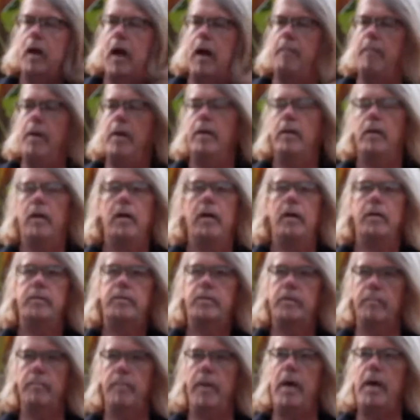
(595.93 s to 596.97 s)
I mean,
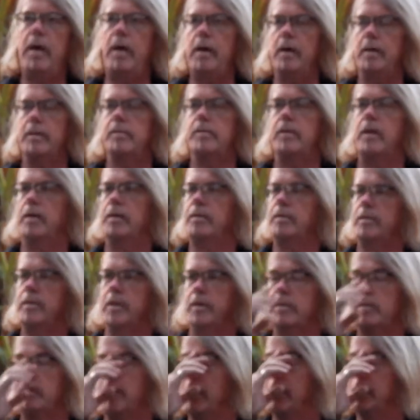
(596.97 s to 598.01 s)
to me, it's it's
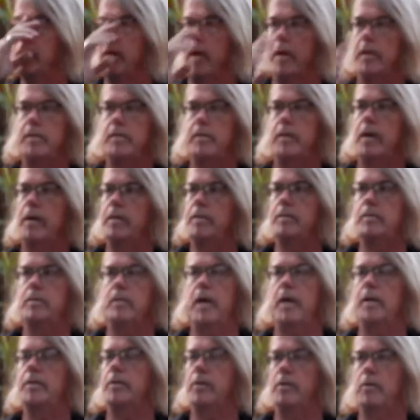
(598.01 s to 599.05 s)
just it's it's it's
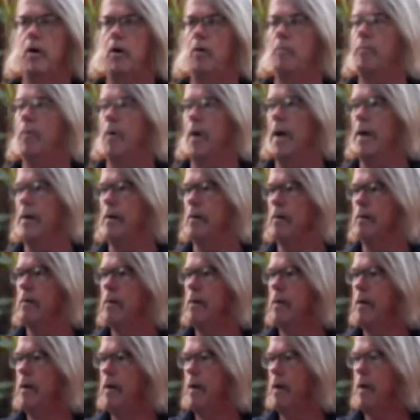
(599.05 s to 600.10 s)
it's a no-brainer.
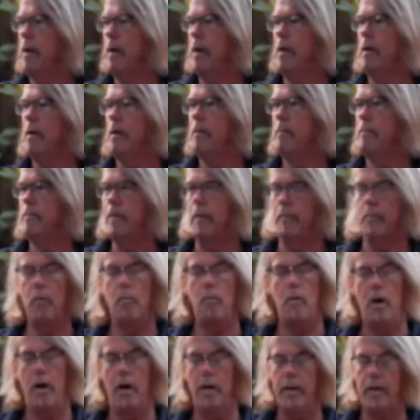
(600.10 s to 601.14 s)
Number
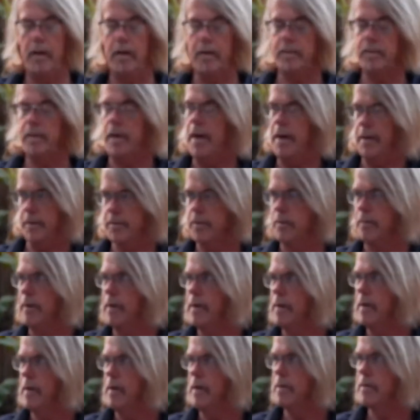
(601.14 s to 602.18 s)
one, it's
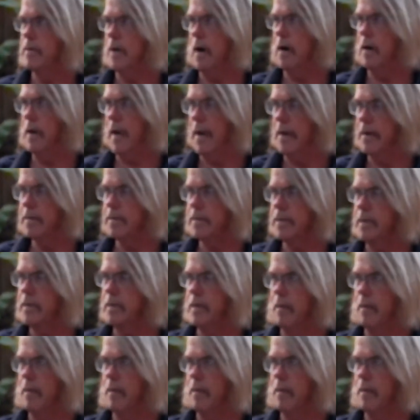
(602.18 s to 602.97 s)
history. It's our legacy.